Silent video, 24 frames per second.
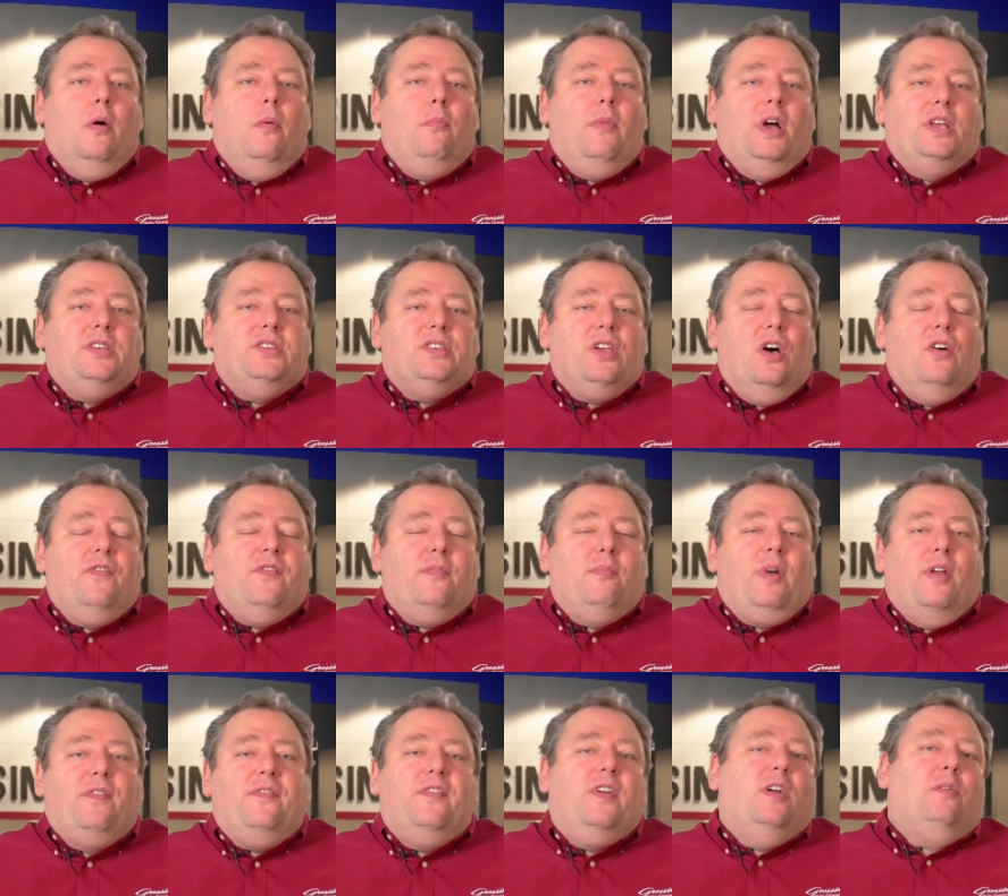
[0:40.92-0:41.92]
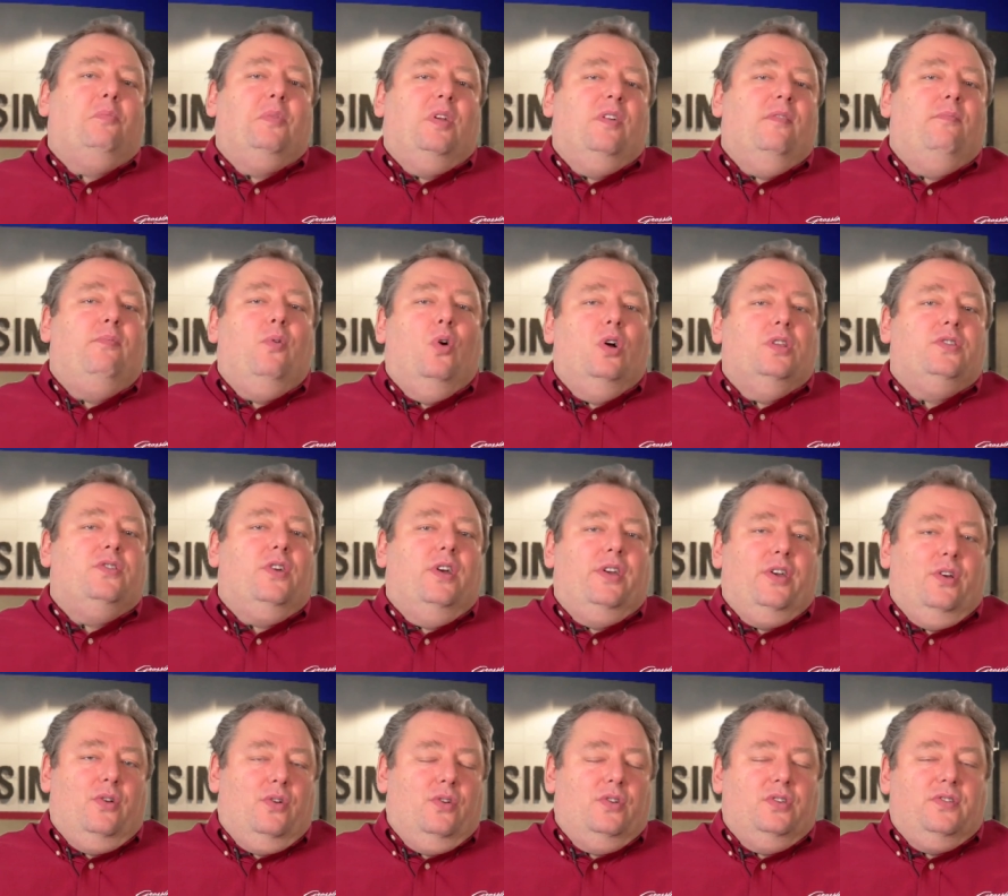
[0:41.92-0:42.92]
Myself and my family have bought
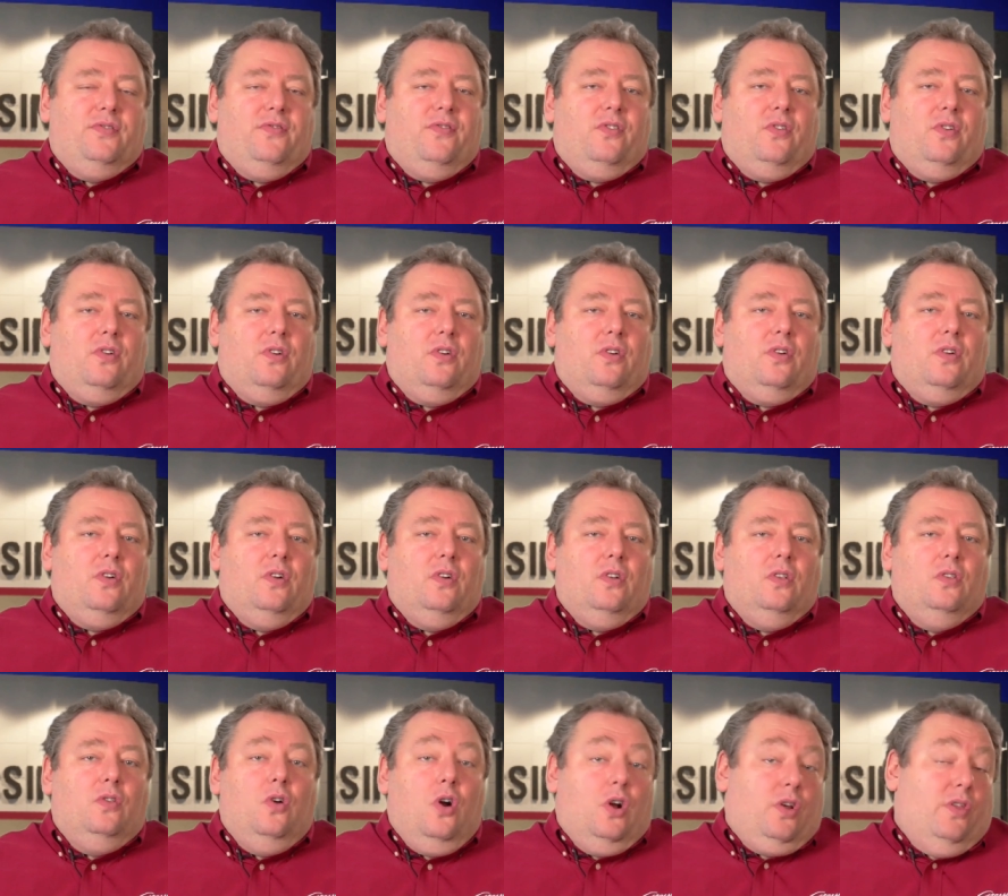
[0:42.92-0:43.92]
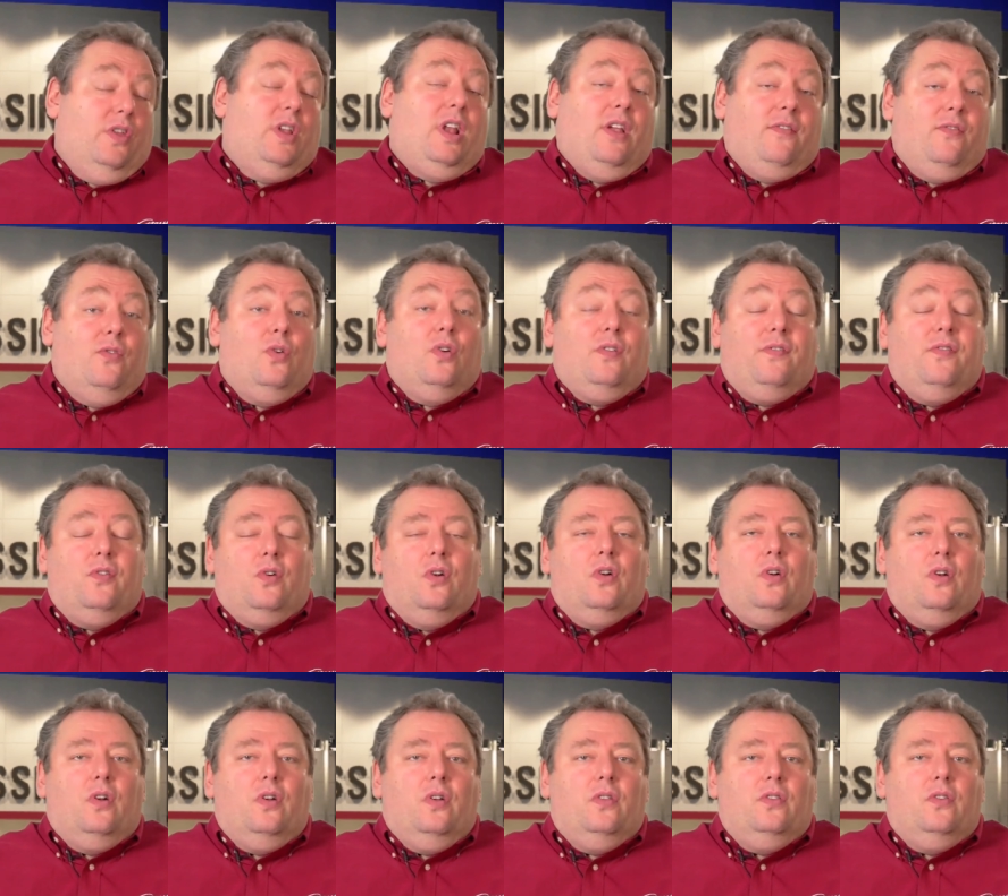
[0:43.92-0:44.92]
Toyotas for longer than I've worked
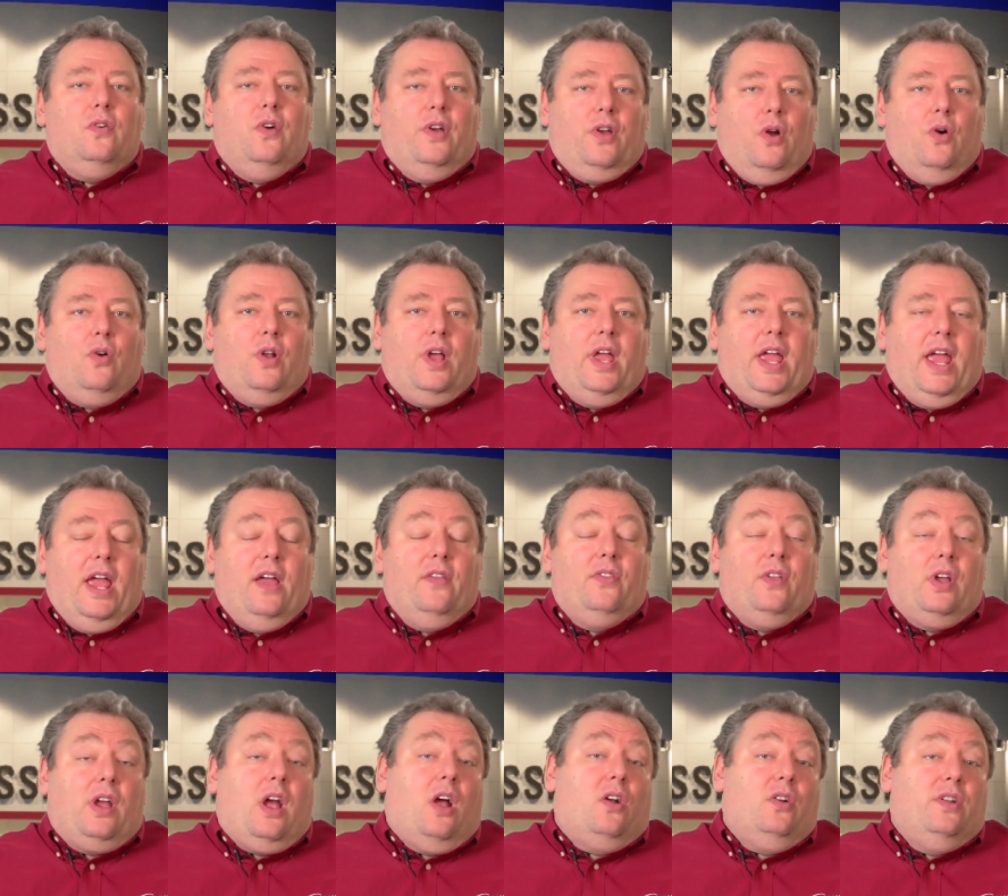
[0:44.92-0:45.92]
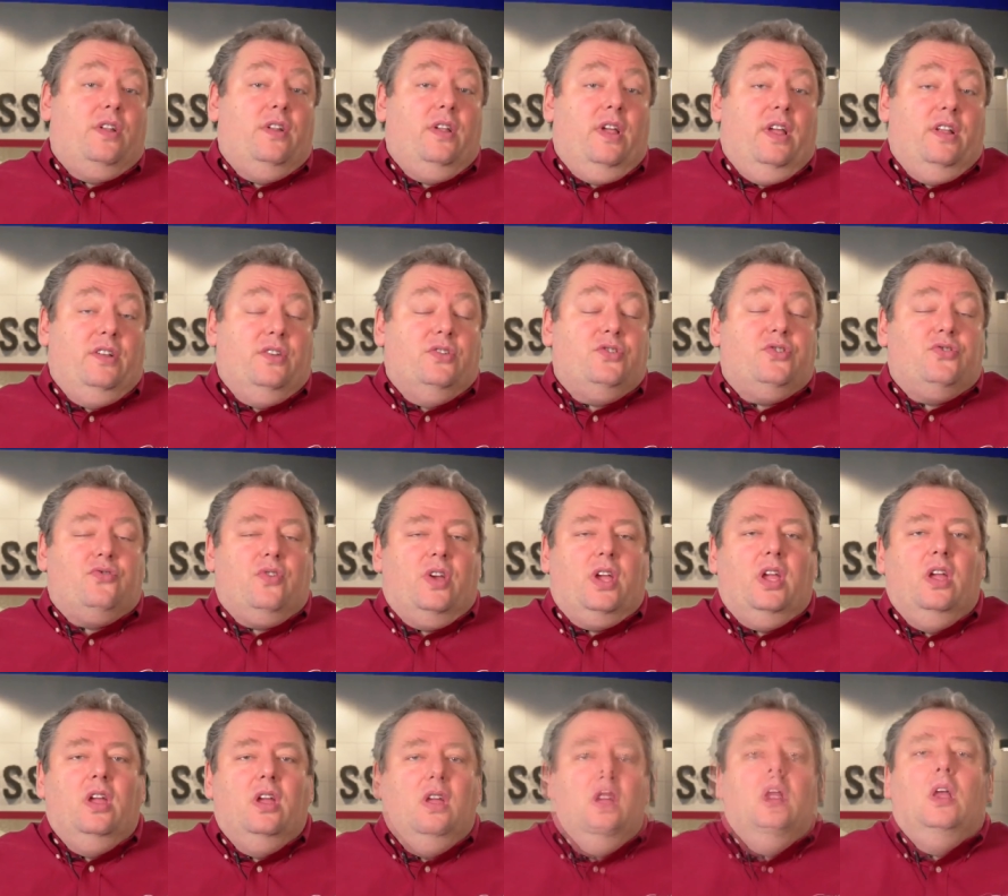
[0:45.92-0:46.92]
for Toyota and the car industry.